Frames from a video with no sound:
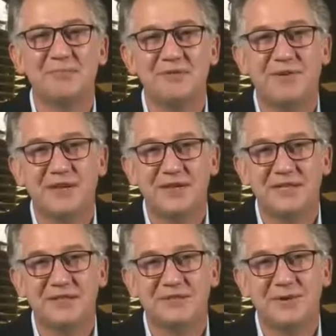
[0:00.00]
been
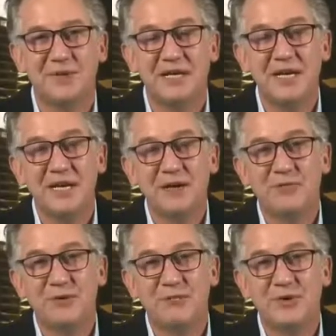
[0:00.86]
violated for,
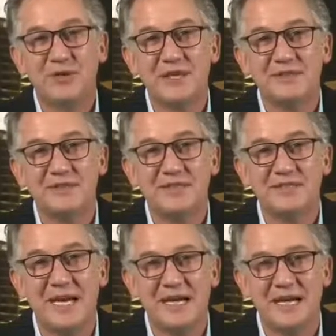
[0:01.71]
for more than three
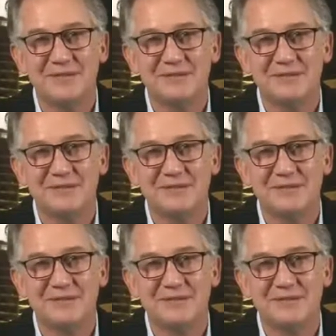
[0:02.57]
decades.